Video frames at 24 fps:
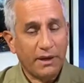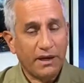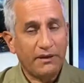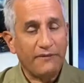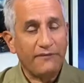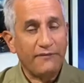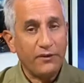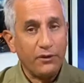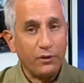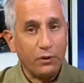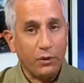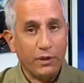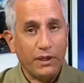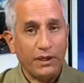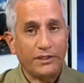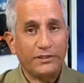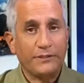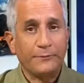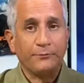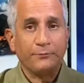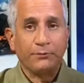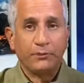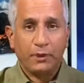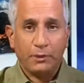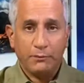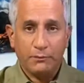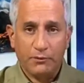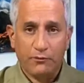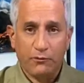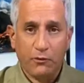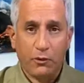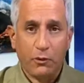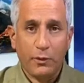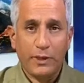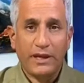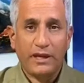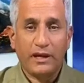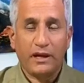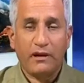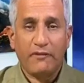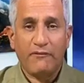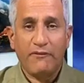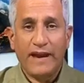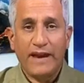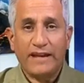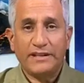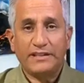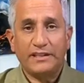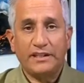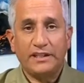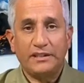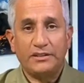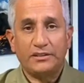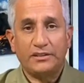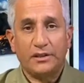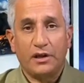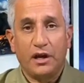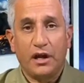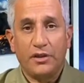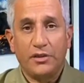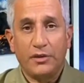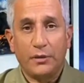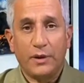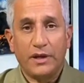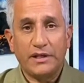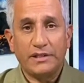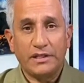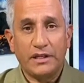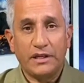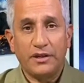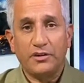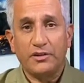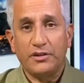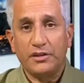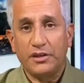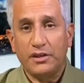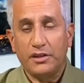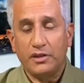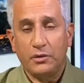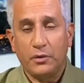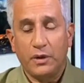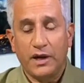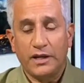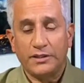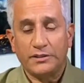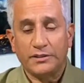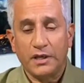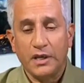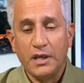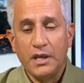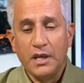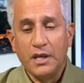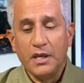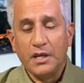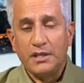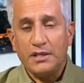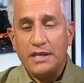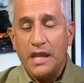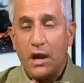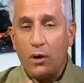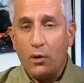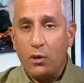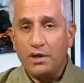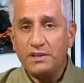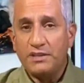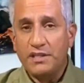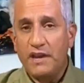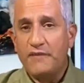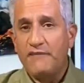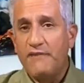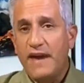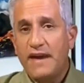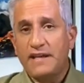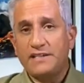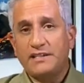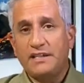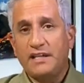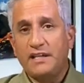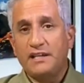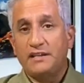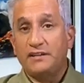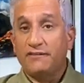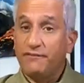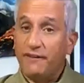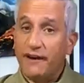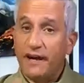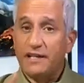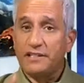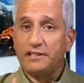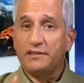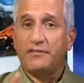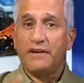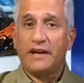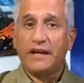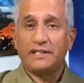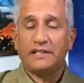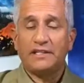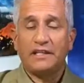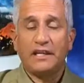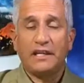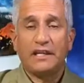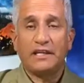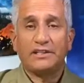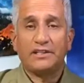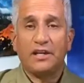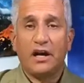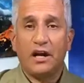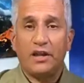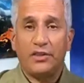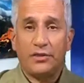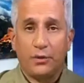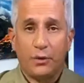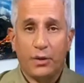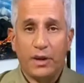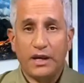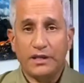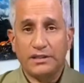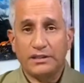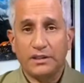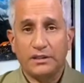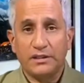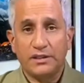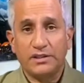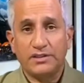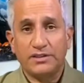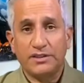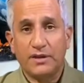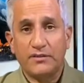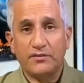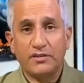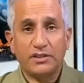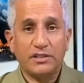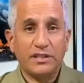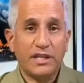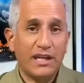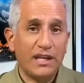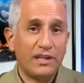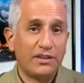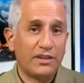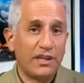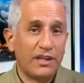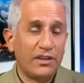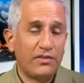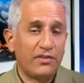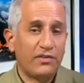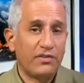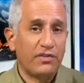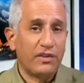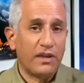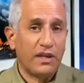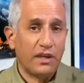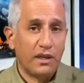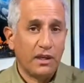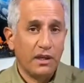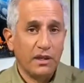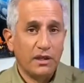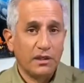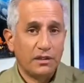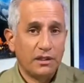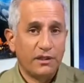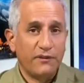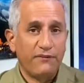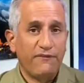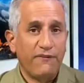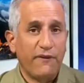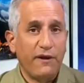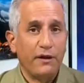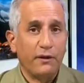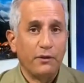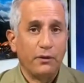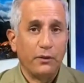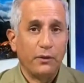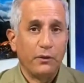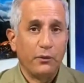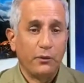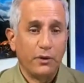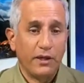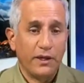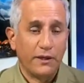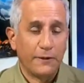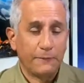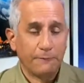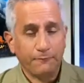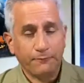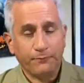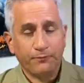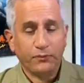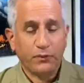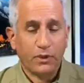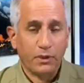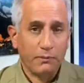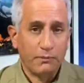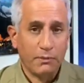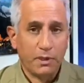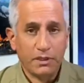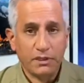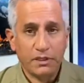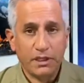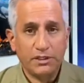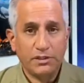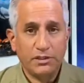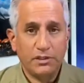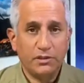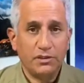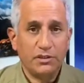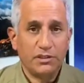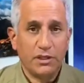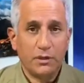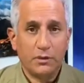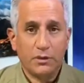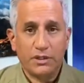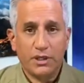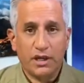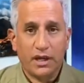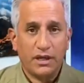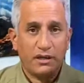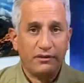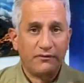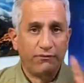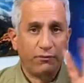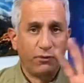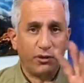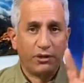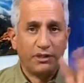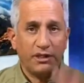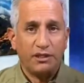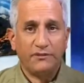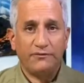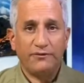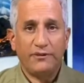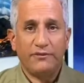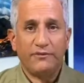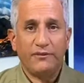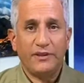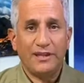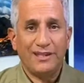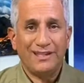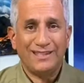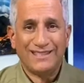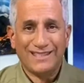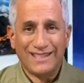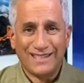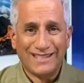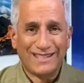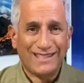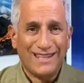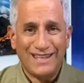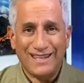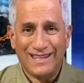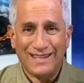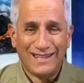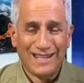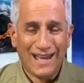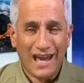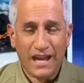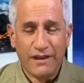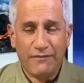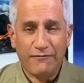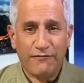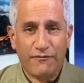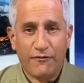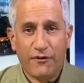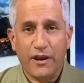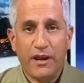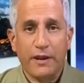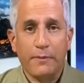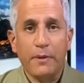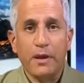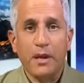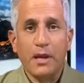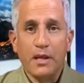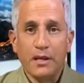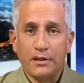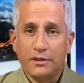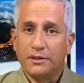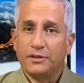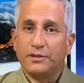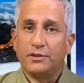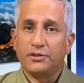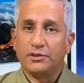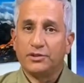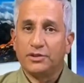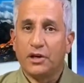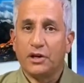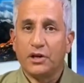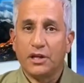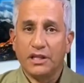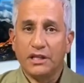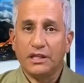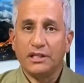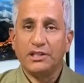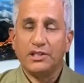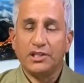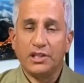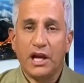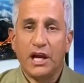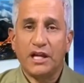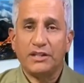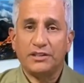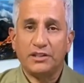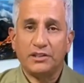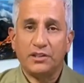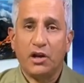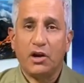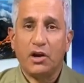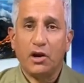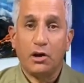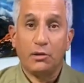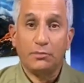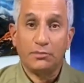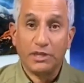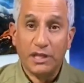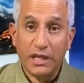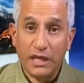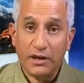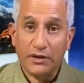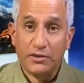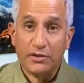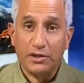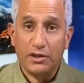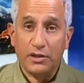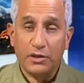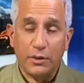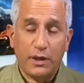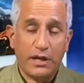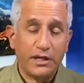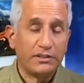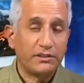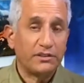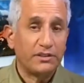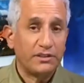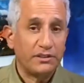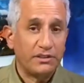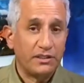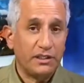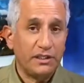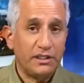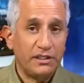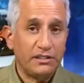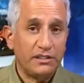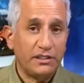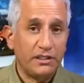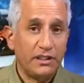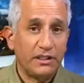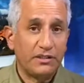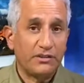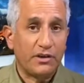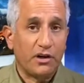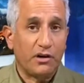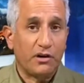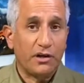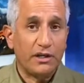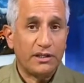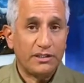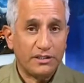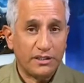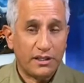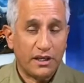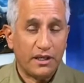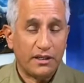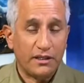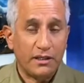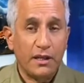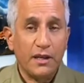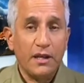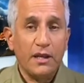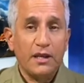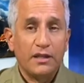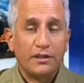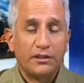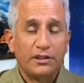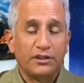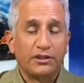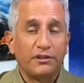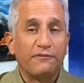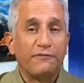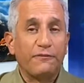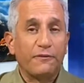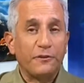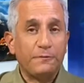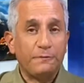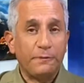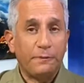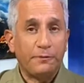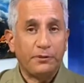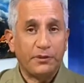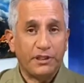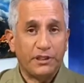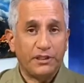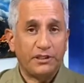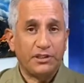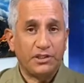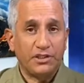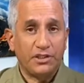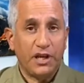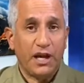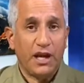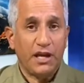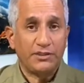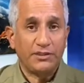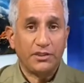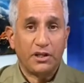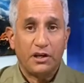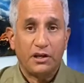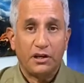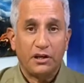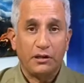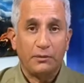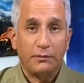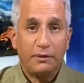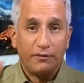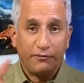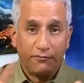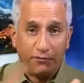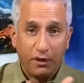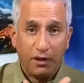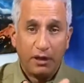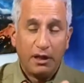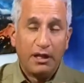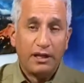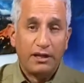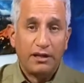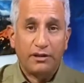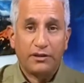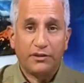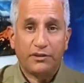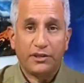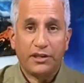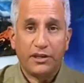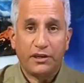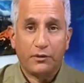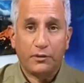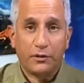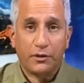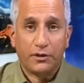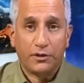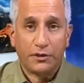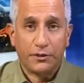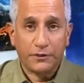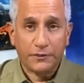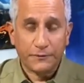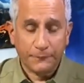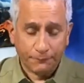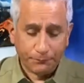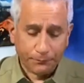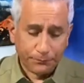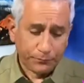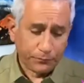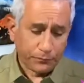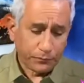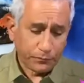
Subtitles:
by a few weeks before we get our vaccines authorized here in the U.S. Now, once that vaccine, the Pfizer vaccine, gets authorized on the 17th, they think the following week, Monday, Tuesday, we're talking 14, 15, 16th time frame, that they'll start getting shots in arms. Here in the U.S., the CDC has already said that the first people to get the shots are going to be frontline healthcare workers